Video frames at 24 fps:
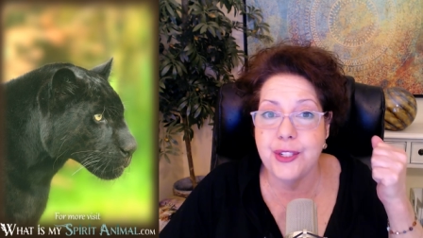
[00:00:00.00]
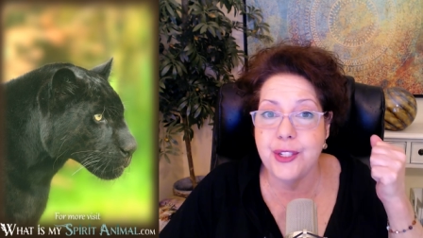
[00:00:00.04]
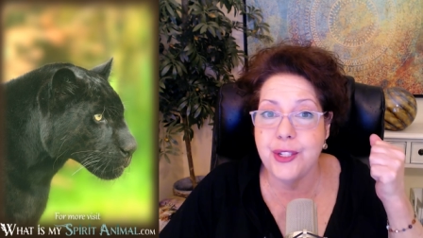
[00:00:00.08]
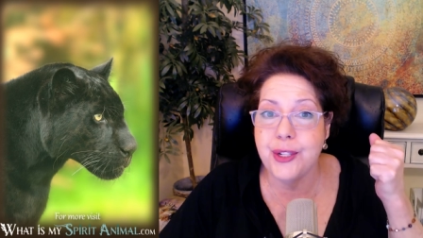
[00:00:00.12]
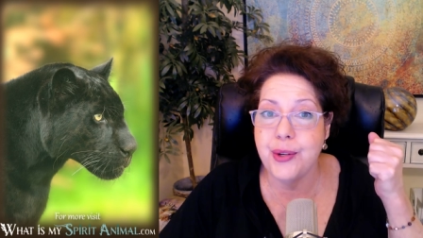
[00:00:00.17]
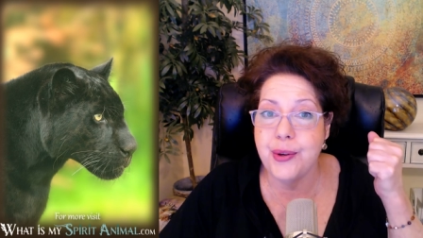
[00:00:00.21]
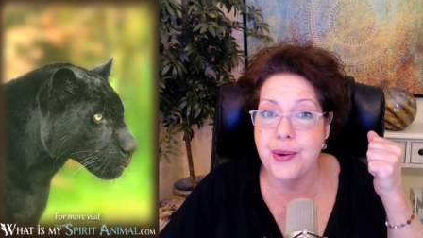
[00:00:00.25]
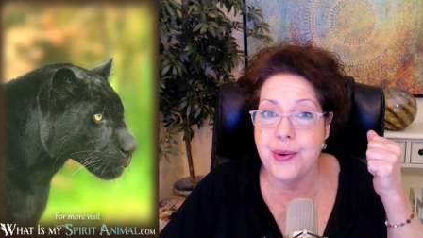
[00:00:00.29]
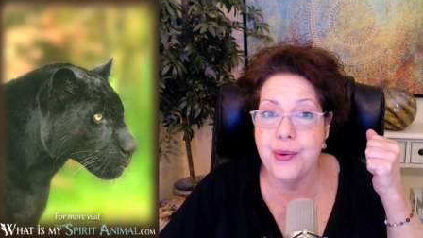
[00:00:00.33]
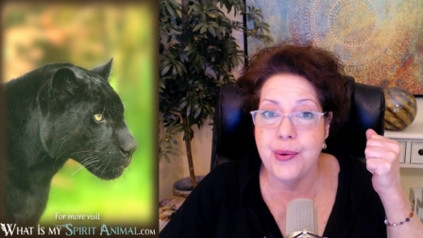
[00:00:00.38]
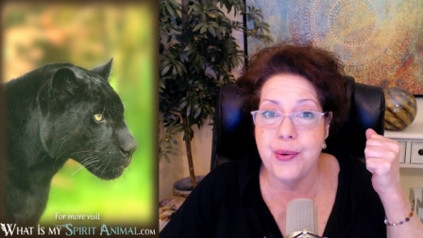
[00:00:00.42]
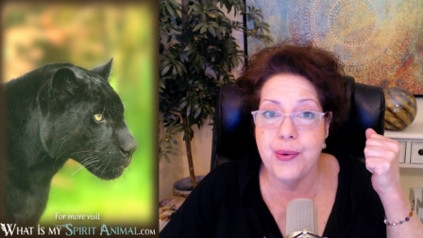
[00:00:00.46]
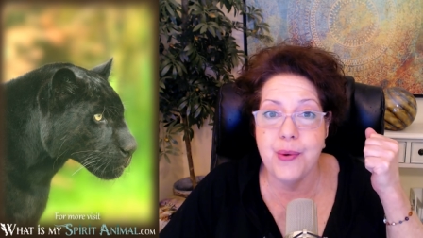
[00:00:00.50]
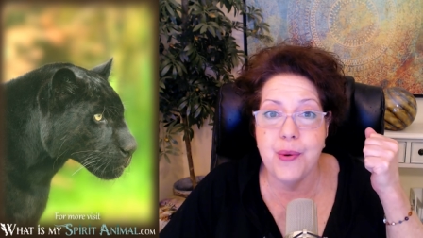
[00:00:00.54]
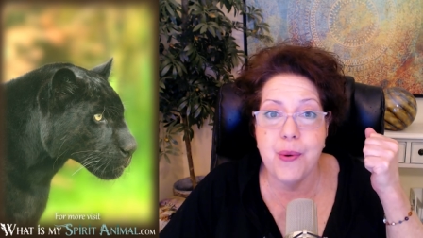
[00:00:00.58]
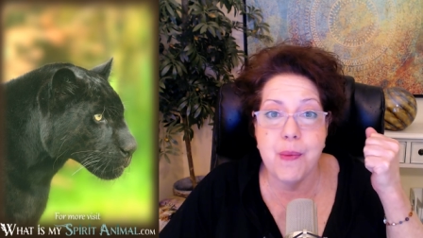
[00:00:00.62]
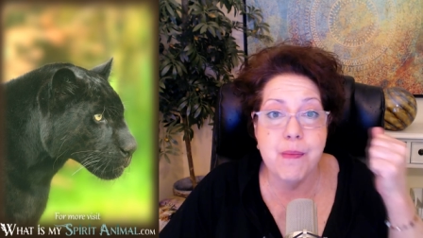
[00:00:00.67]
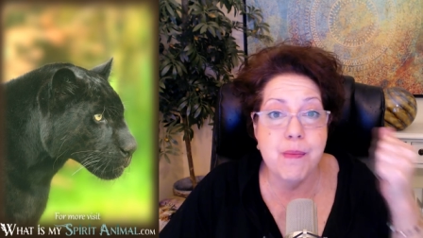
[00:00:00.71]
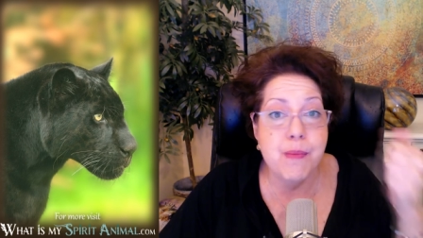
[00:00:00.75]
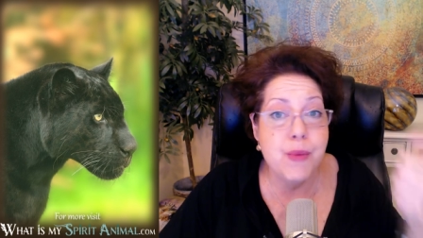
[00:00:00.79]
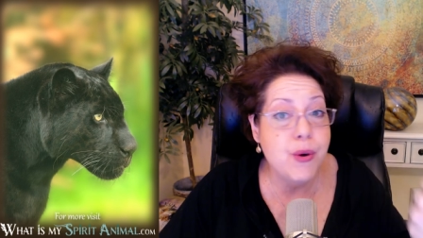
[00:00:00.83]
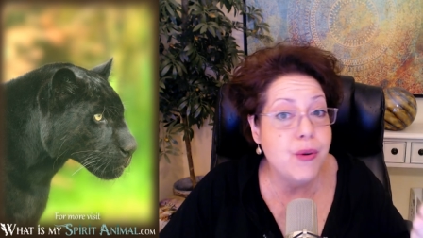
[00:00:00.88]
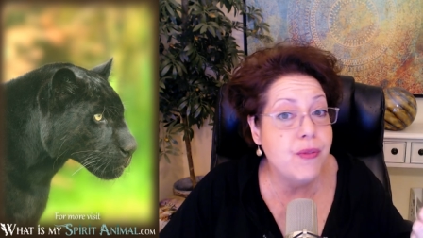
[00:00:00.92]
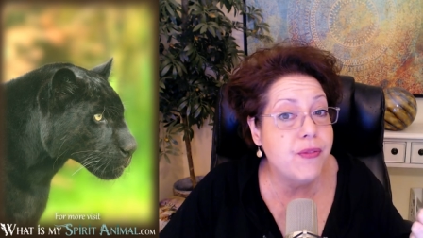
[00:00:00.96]
to
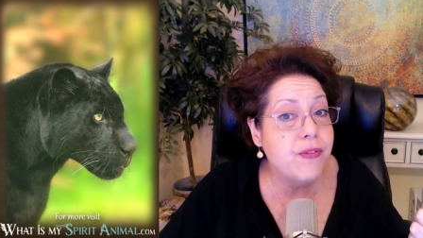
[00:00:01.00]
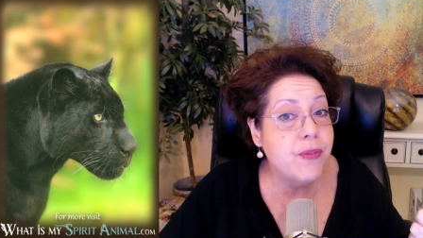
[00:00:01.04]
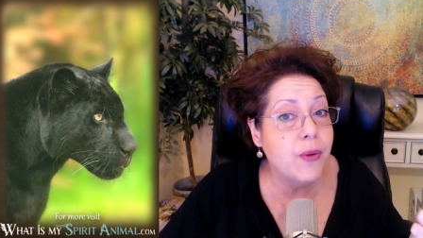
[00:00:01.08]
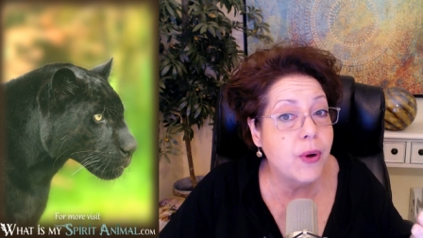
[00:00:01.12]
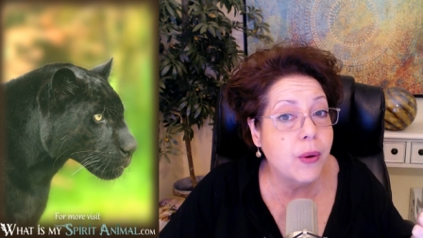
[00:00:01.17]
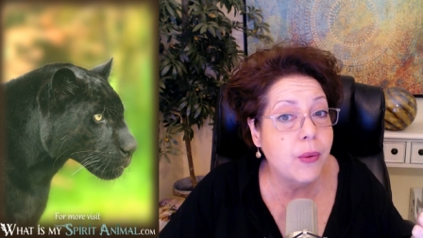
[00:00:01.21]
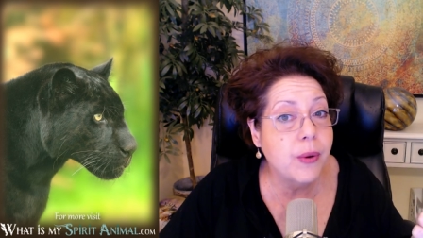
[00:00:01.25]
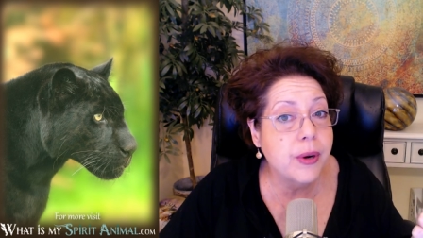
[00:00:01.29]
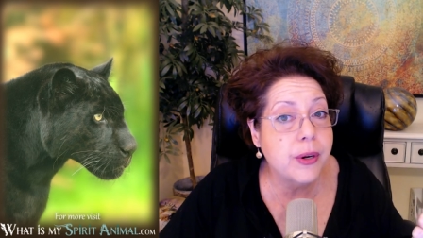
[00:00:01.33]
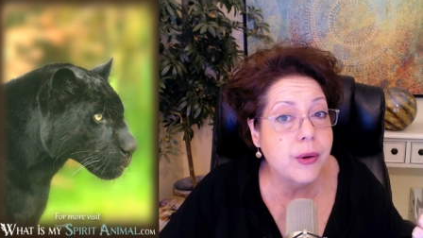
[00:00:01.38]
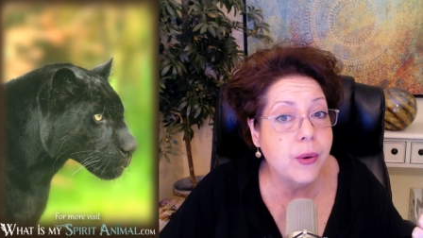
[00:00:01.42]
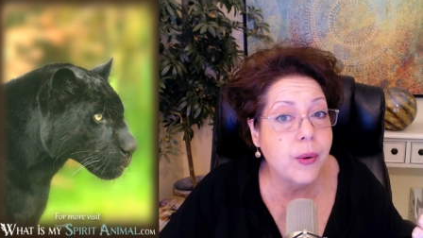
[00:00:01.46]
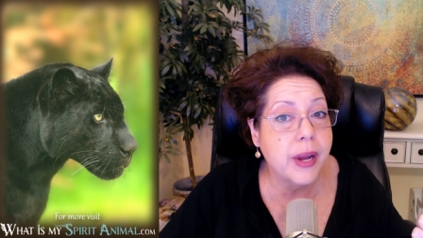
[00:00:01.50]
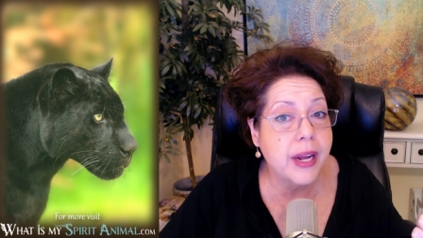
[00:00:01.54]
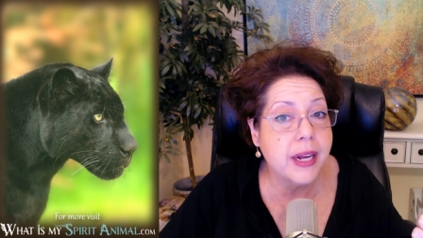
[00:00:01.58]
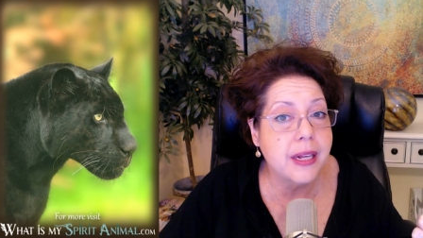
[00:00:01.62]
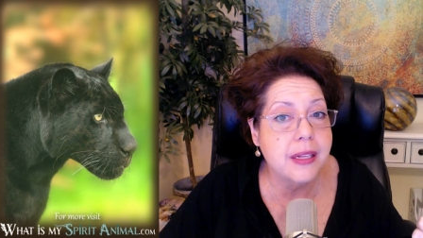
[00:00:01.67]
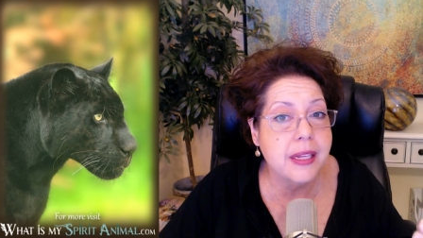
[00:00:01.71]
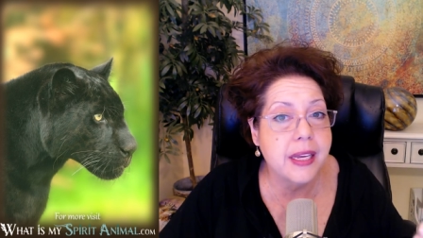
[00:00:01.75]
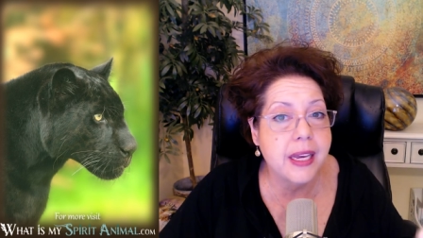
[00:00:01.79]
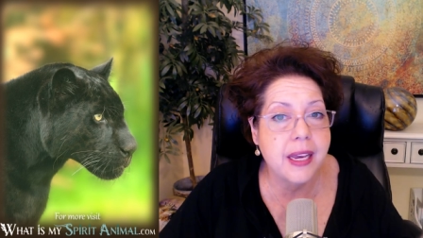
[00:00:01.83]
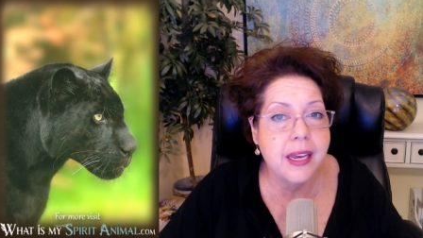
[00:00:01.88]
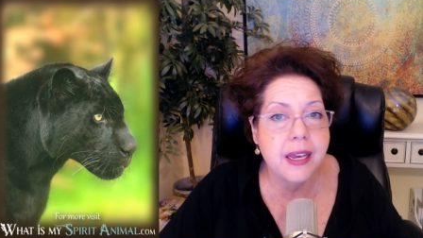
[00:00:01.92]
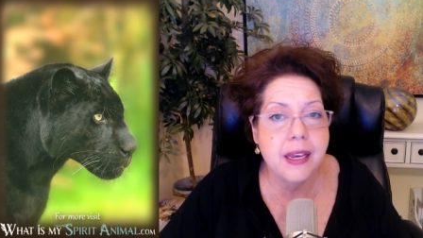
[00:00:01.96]
move forward
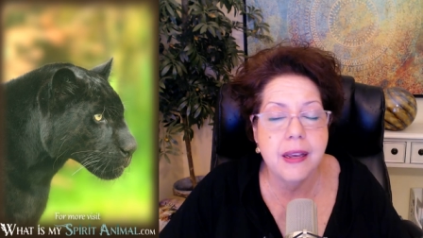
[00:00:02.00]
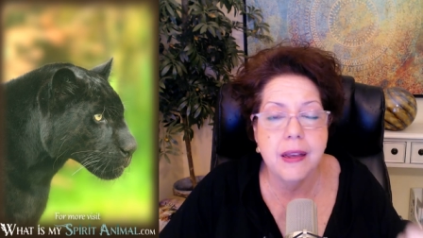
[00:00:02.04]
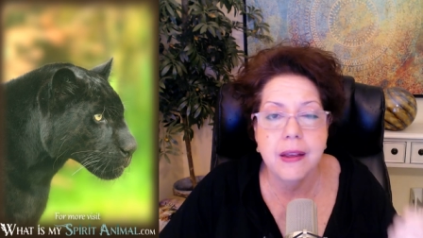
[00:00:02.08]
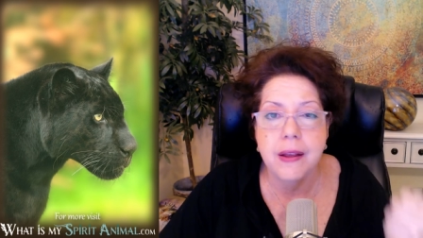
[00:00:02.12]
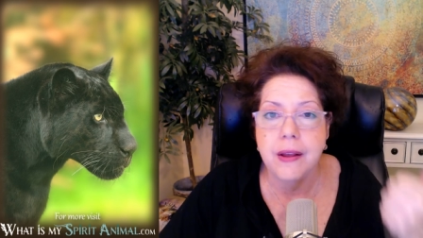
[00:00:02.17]
quickly,